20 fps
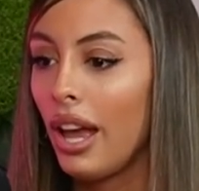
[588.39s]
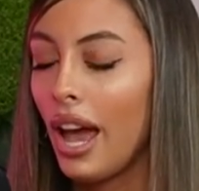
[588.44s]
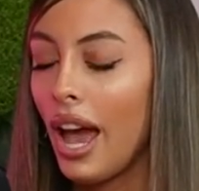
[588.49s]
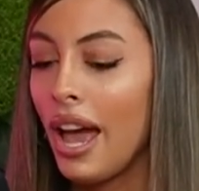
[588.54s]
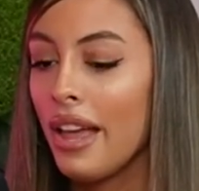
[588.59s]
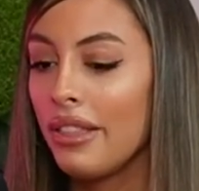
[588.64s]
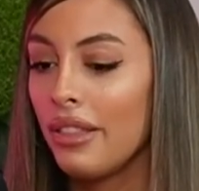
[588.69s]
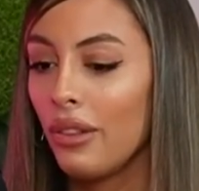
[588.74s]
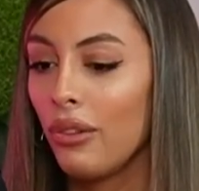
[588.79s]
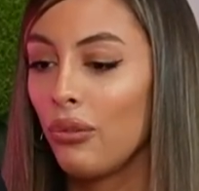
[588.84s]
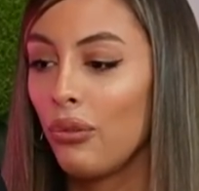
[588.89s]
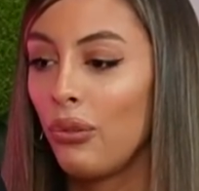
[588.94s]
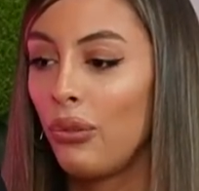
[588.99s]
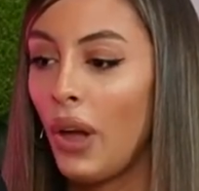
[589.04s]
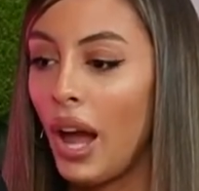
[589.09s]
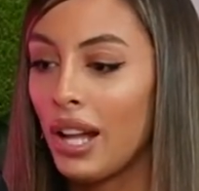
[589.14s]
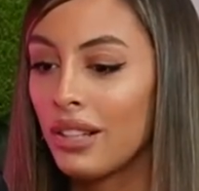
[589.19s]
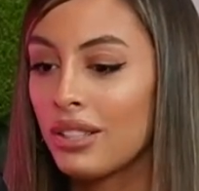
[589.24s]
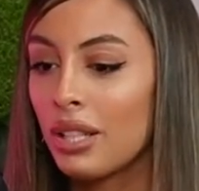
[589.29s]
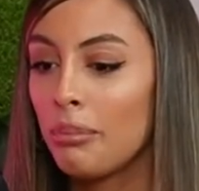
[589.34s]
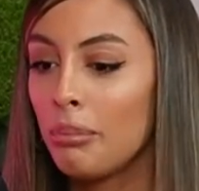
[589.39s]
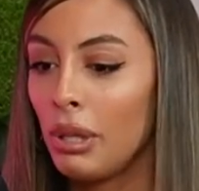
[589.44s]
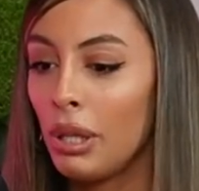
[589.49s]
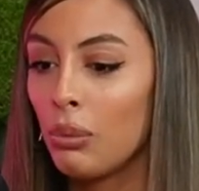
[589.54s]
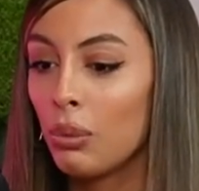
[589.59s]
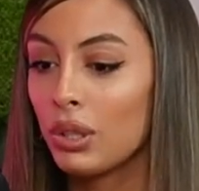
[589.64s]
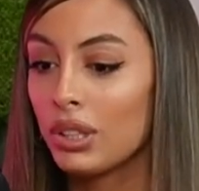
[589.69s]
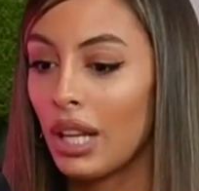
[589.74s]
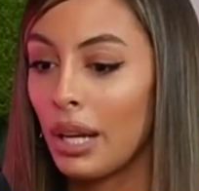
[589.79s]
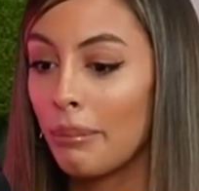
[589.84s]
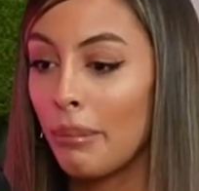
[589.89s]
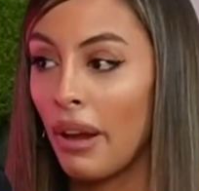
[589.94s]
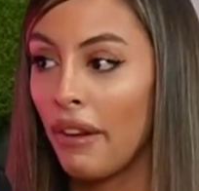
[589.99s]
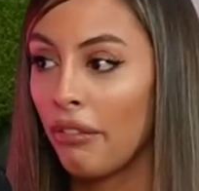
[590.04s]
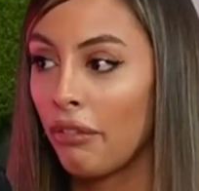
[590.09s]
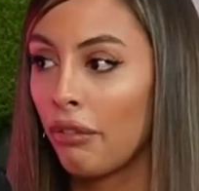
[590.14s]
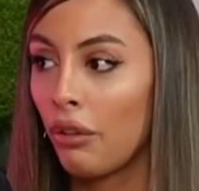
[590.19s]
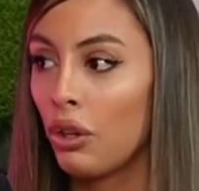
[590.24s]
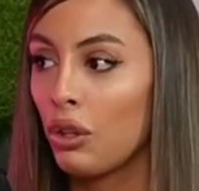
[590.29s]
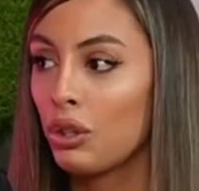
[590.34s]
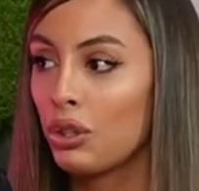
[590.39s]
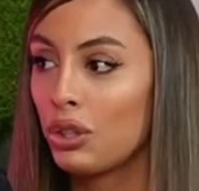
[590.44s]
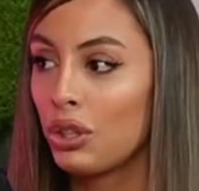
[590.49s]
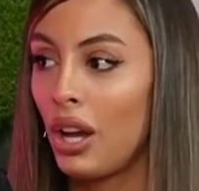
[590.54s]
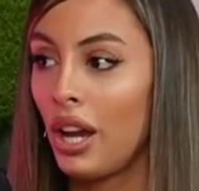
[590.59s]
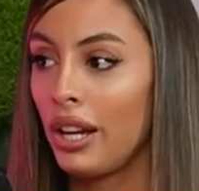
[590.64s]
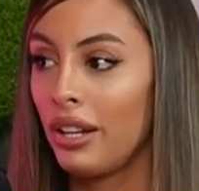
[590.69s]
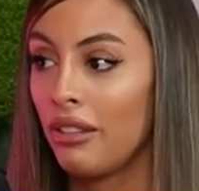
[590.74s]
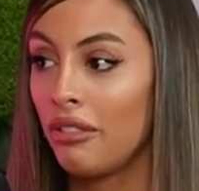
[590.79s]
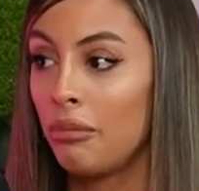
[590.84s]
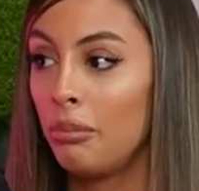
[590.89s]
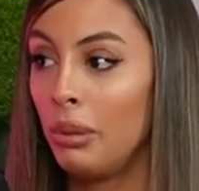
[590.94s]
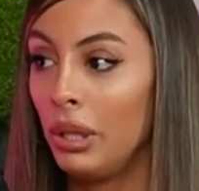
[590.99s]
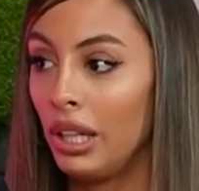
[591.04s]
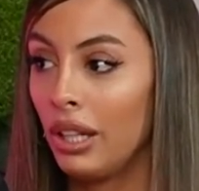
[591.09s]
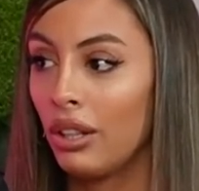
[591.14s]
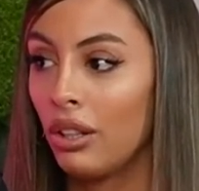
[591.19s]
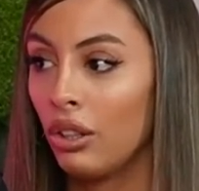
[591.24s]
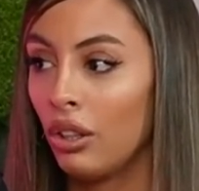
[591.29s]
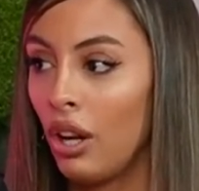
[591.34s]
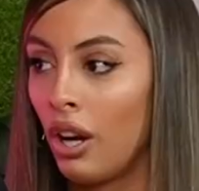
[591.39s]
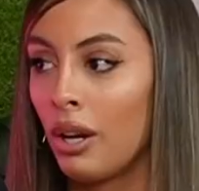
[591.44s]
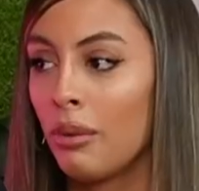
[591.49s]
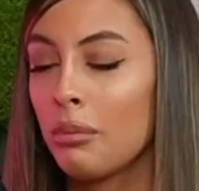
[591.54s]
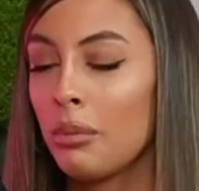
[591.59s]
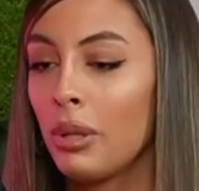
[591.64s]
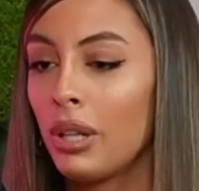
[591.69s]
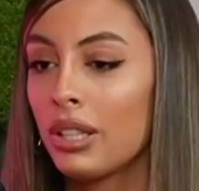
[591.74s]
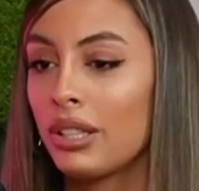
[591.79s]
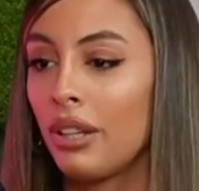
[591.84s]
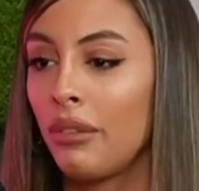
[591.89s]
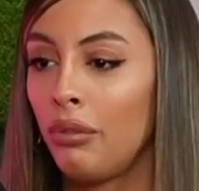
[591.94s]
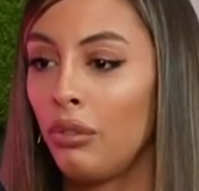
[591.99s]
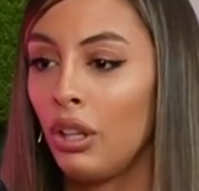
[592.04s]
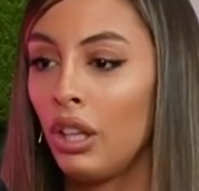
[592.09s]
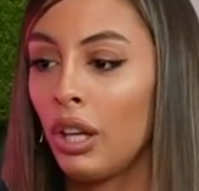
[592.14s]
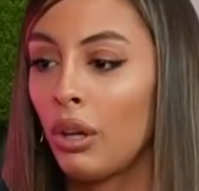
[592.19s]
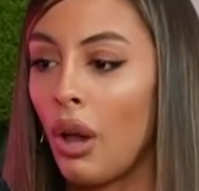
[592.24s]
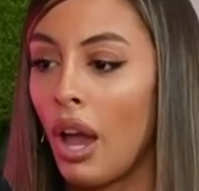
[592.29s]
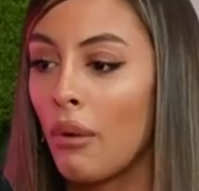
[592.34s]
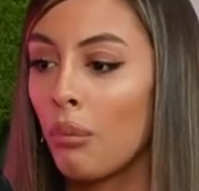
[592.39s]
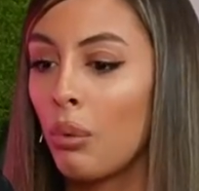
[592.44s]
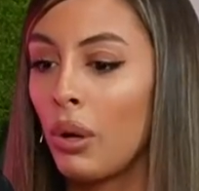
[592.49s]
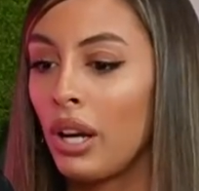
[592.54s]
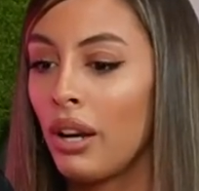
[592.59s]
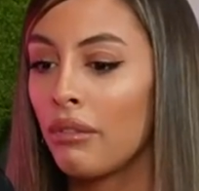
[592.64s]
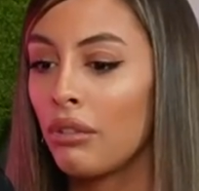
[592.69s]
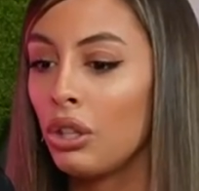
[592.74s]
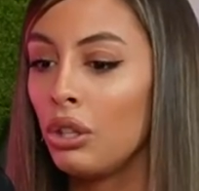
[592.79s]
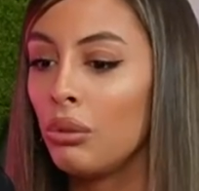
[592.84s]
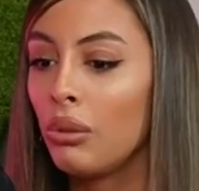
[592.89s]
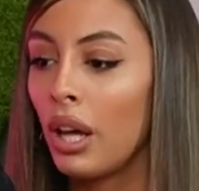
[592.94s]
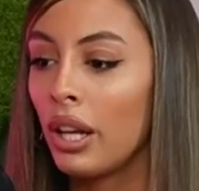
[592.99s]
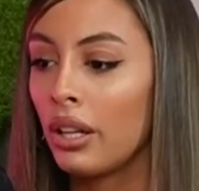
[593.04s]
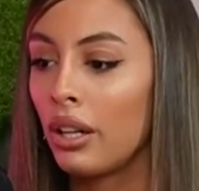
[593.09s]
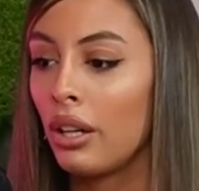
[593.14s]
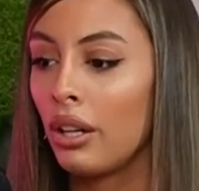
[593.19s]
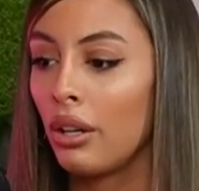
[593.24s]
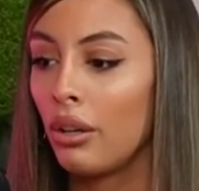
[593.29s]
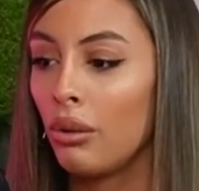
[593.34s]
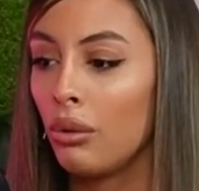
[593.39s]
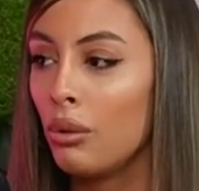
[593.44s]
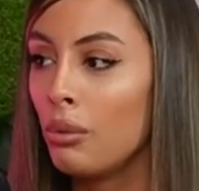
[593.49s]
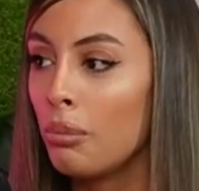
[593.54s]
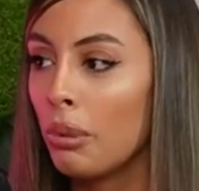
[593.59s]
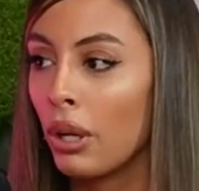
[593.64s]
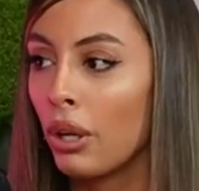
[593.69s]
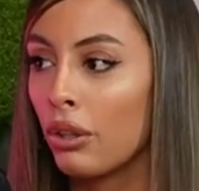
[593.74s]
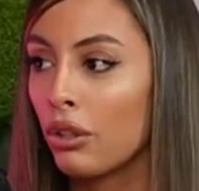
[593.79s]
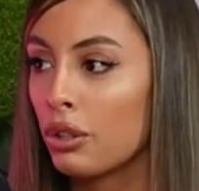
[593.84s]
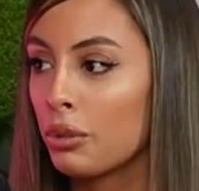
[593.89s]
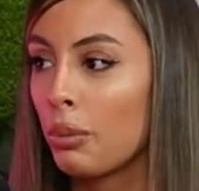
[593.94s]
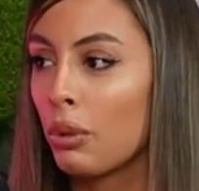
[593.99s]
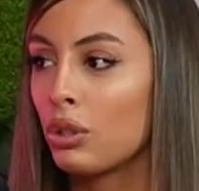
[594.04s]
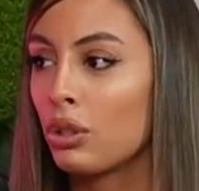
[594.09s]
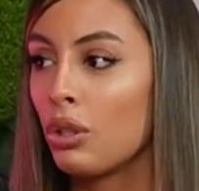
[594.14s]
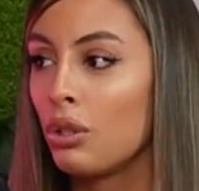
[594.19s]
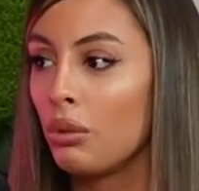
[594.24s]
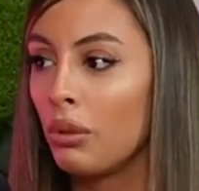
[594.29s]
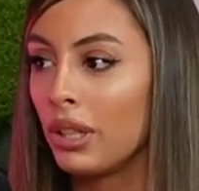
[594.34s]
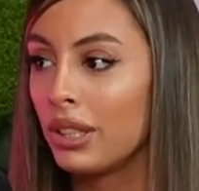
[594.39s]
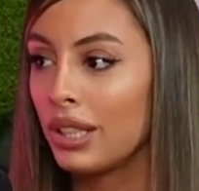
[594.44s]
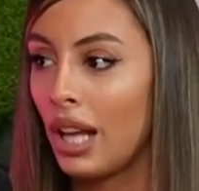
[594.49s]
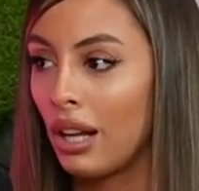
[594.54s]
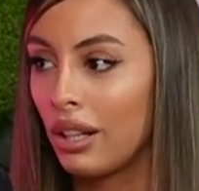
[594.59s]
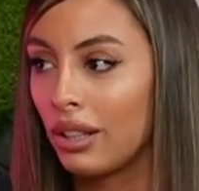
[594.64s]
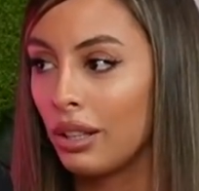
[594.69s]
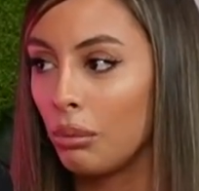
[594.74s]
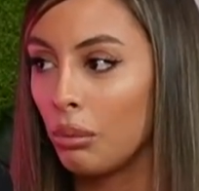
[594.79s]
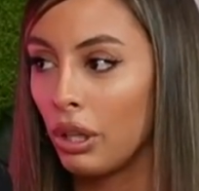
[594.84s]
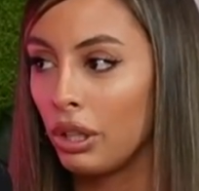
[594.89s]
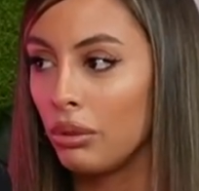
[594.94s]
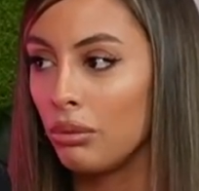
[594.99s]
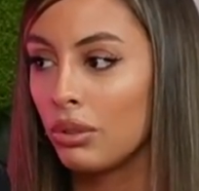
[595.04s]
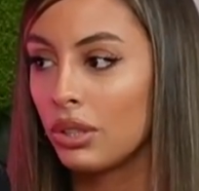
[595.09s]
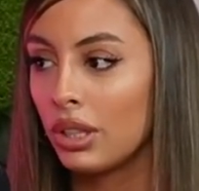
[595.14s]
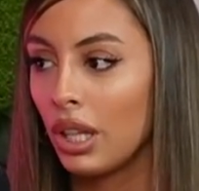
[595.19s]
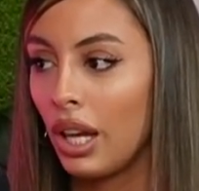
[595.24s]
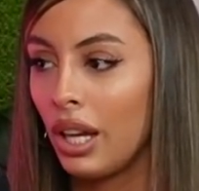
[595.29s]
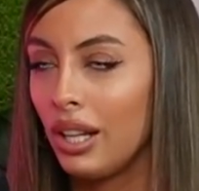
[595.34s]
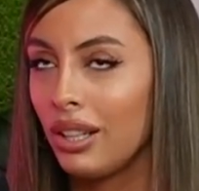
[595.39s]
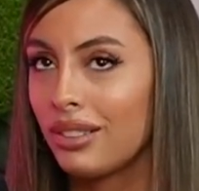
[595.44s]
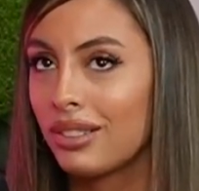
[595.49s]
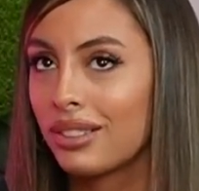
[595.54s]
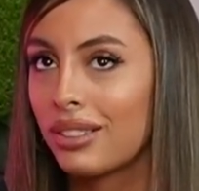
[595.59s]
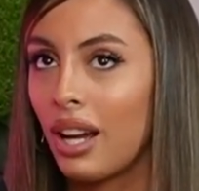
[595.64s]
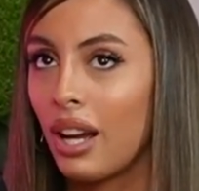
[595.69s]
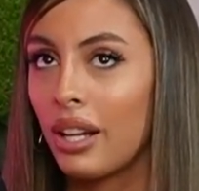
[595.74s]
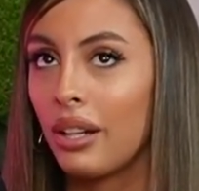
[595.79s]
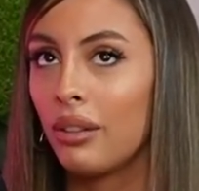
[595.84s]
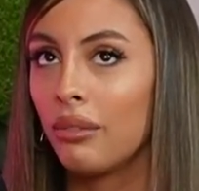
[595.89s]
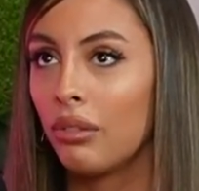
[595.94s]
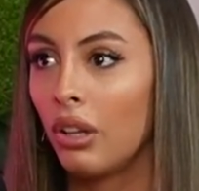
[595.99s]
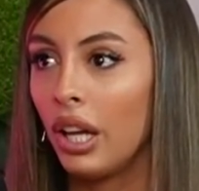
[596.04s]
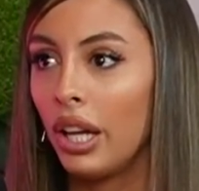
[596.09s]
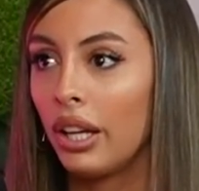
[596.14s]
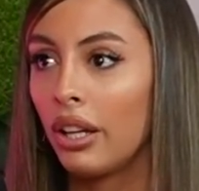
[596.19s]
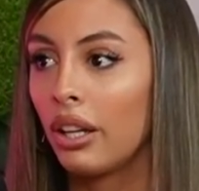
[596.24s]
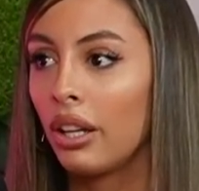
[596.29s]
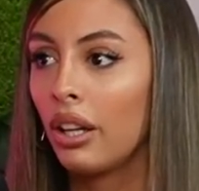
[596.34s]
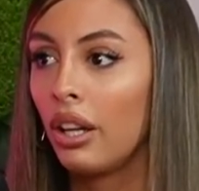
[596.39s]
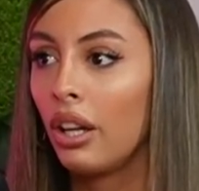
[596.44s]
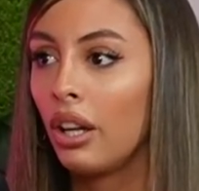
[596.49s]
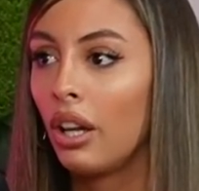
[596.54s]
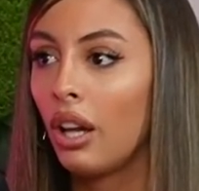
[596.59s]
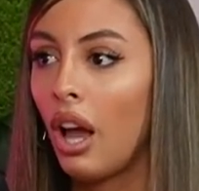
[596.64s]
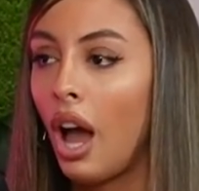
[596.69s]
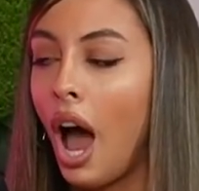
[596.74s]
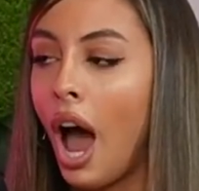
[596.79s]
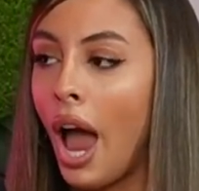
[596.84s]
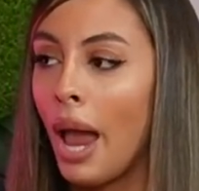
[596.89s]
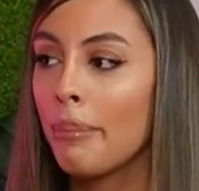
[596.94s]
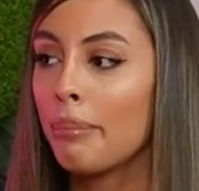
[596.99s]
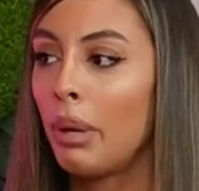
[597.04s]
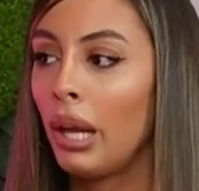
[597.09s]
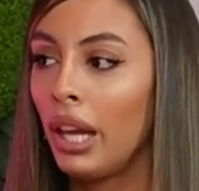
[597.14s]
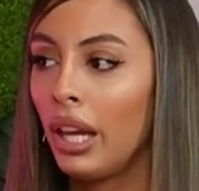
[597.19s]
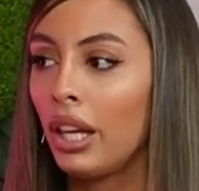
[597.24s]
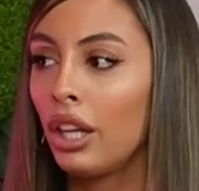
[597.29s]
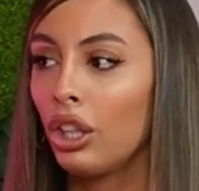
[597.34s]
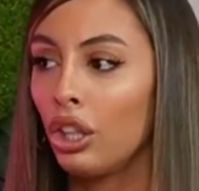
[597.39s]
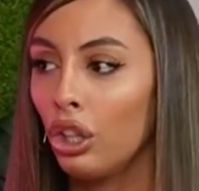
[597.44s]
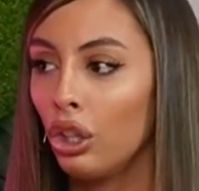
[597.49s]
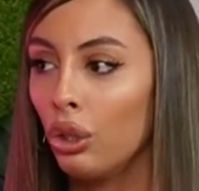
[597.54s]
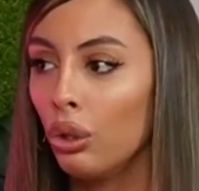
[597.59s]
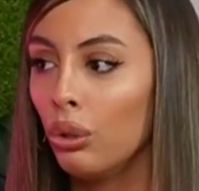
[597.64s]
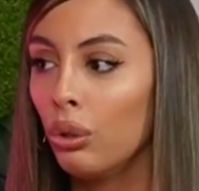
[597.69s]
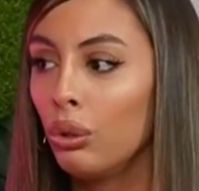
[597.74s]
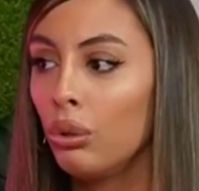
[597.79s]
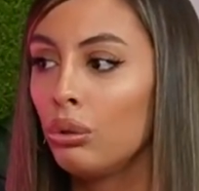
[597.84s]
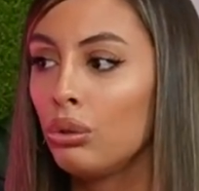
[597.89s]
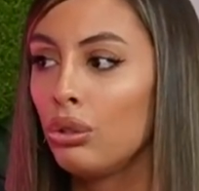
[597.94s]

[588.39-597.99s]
And that to me was like my first sign of being alarmed, because I feel like whenever you get in an Uber, they're supposed to do exactly what you say. It's kind of like, I'm paying you.